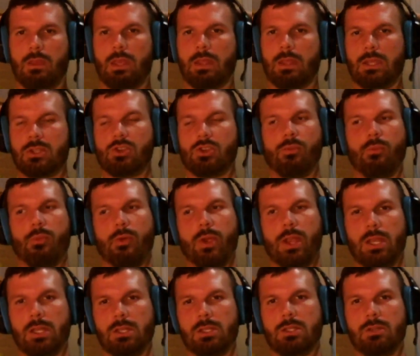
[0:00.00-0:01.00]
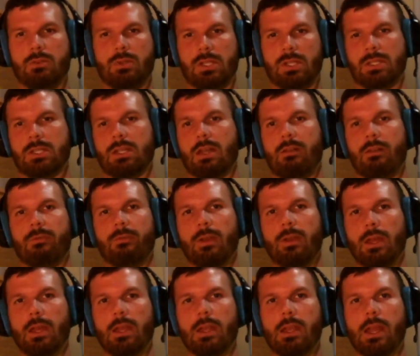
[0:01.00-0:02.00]
Like, that's your brain doing stuff.
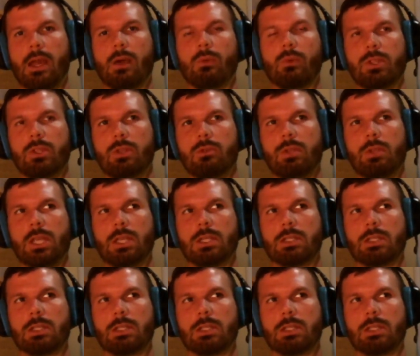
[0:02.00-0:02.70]
Now, when you